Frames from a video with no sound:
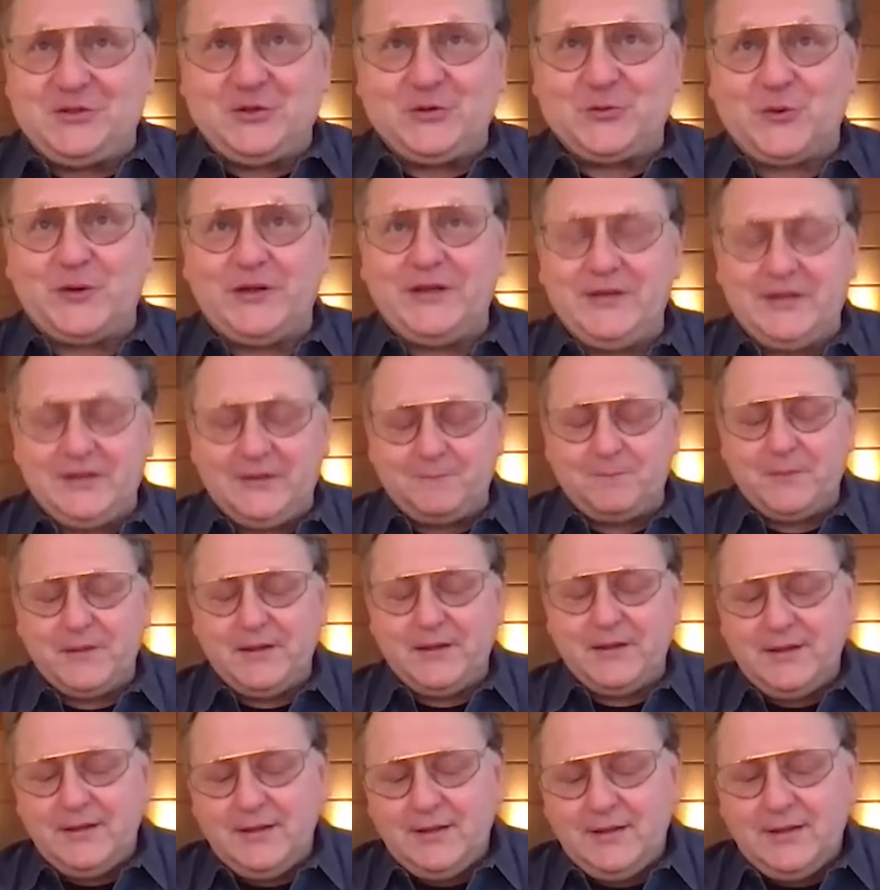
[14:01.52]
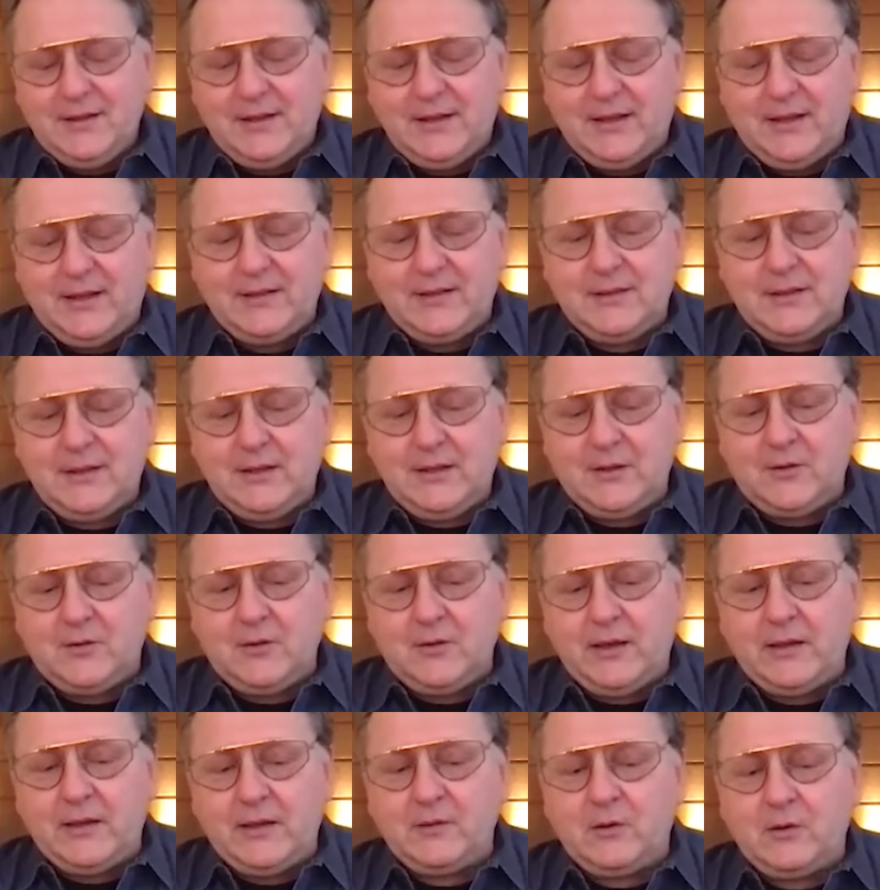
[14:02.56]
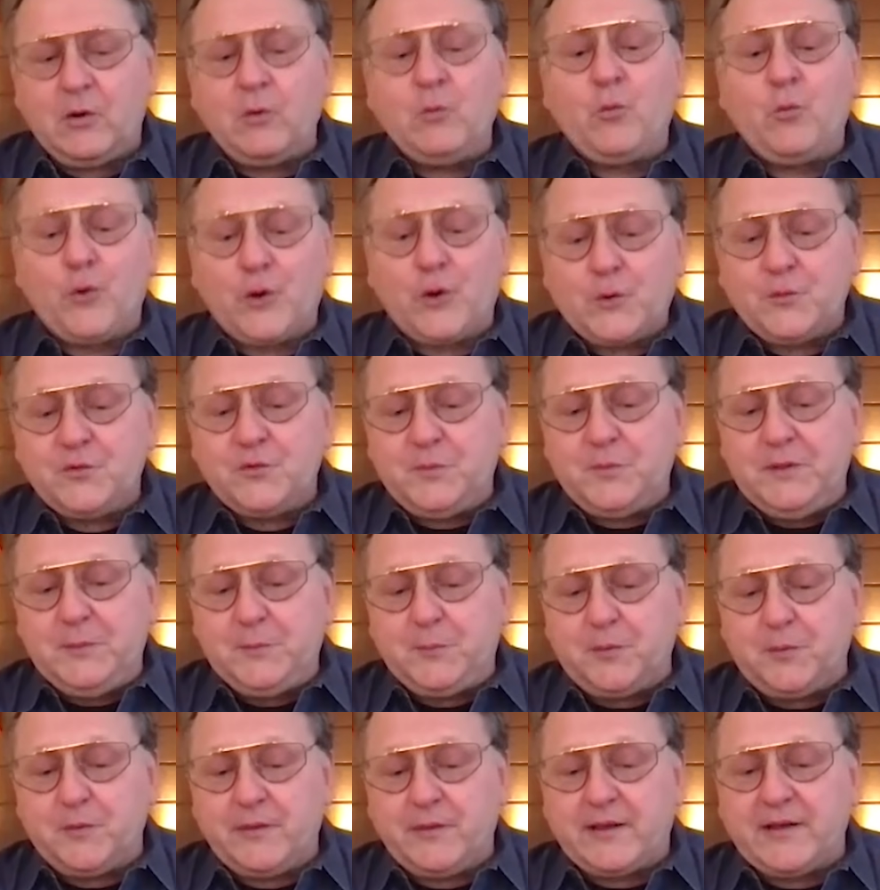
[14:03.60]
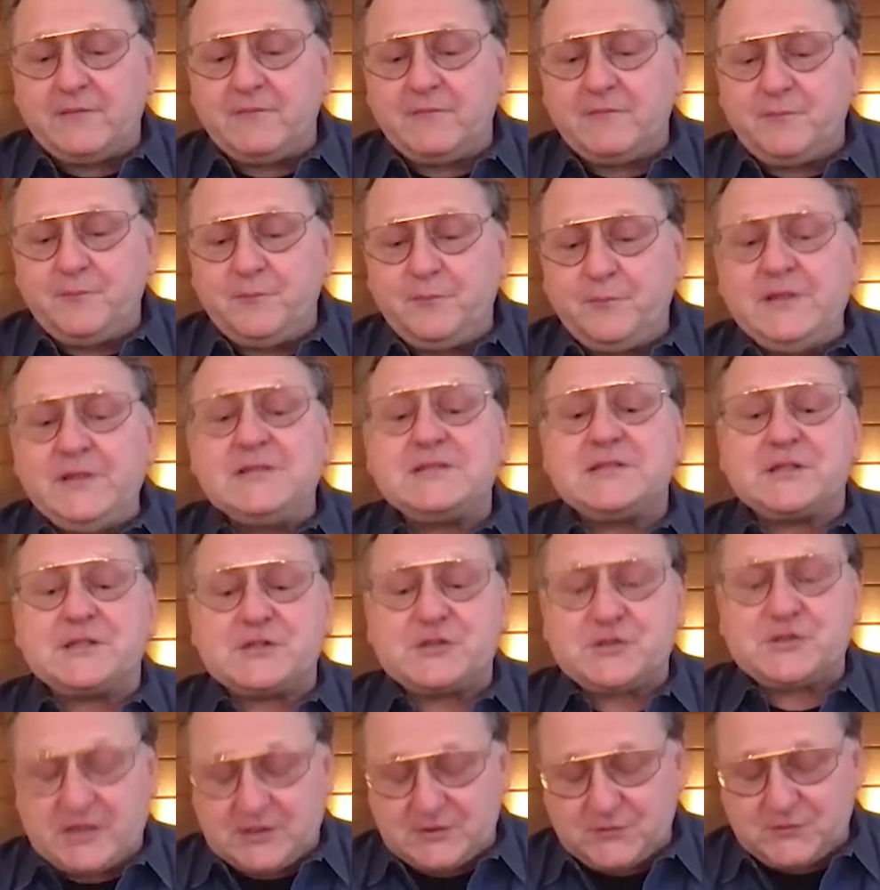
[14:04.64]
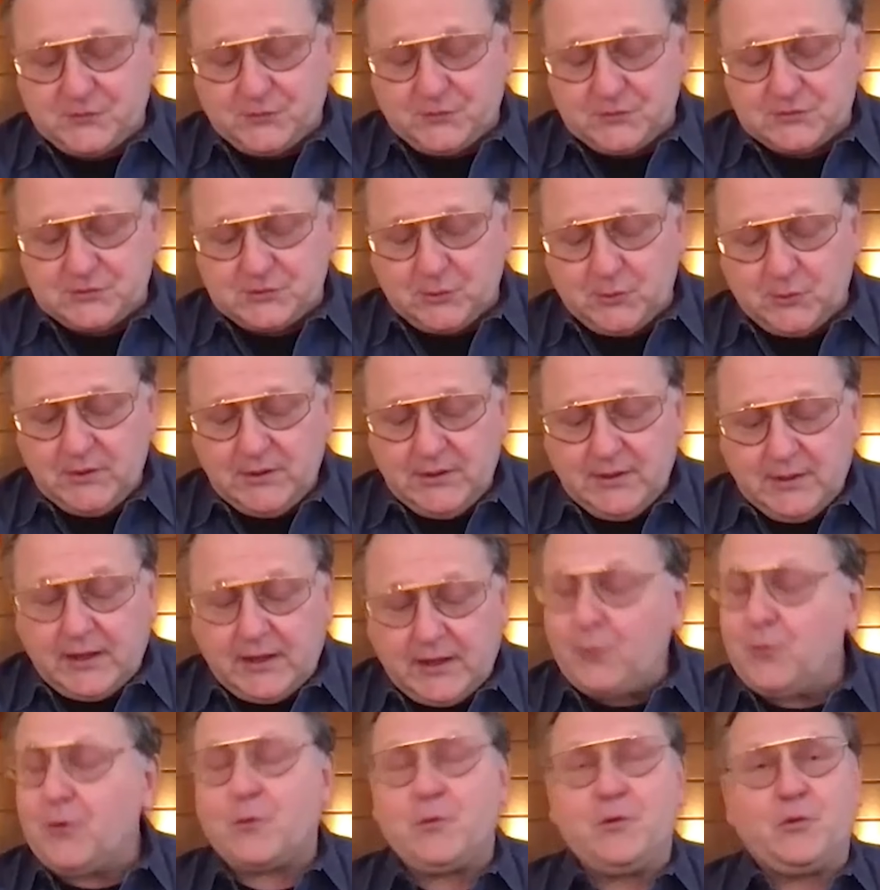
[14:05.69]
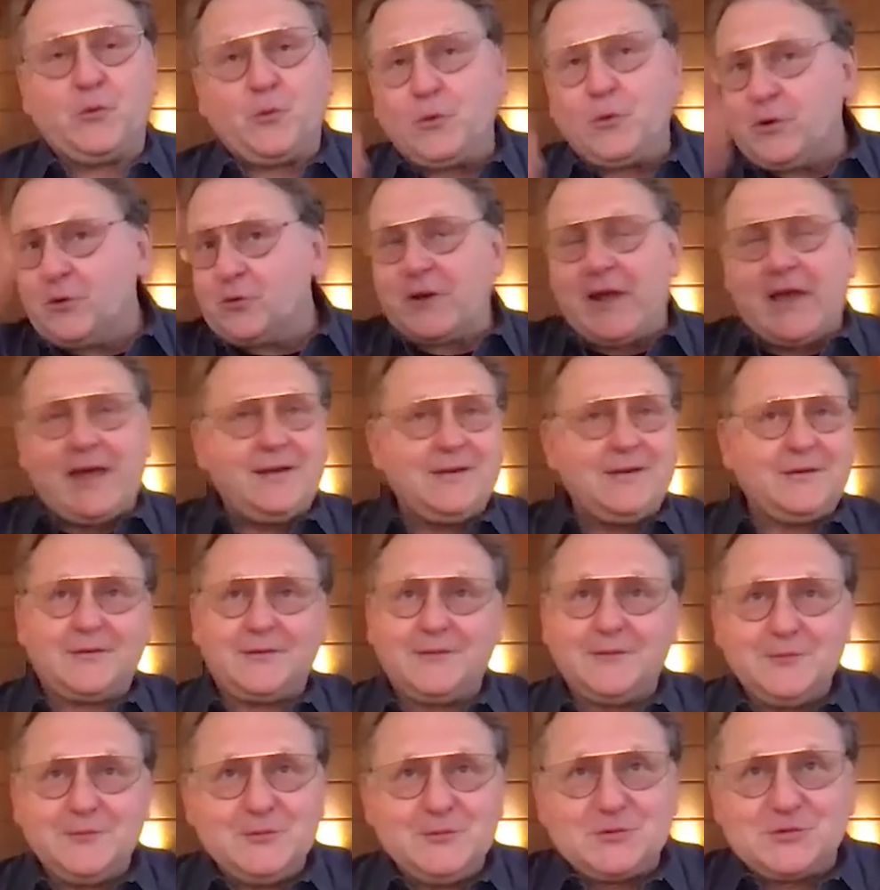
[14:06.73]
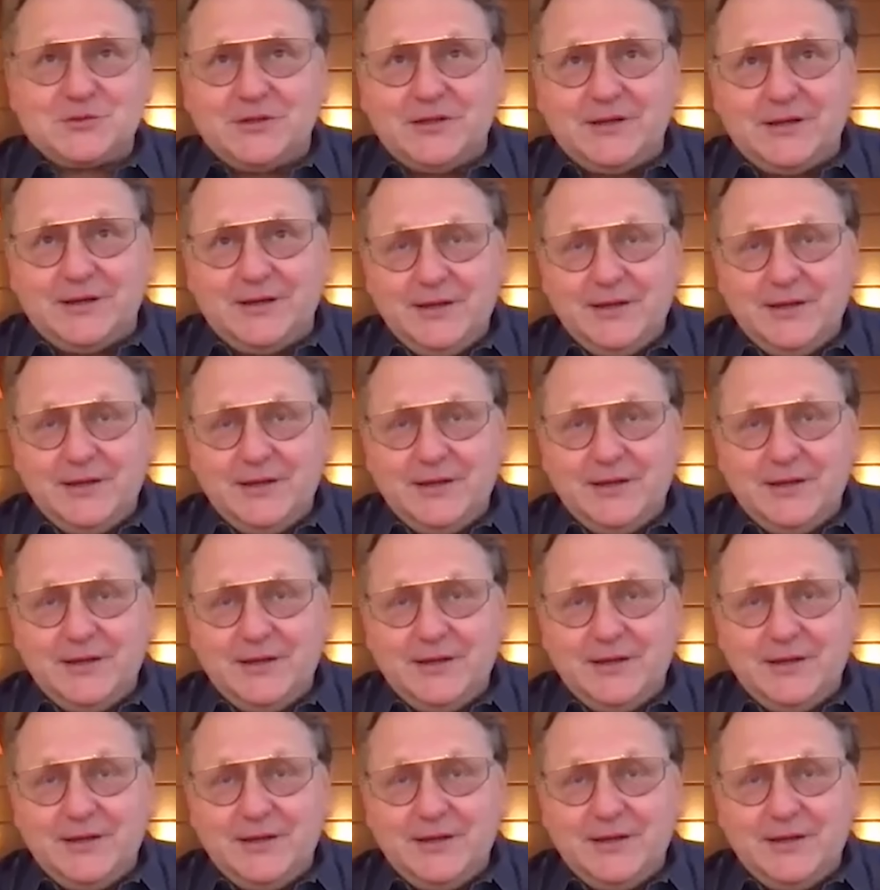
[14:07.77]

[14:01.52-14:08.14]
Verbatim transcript: in uranium and you know and, and work with people that have been successful so i work with will randall who's uh,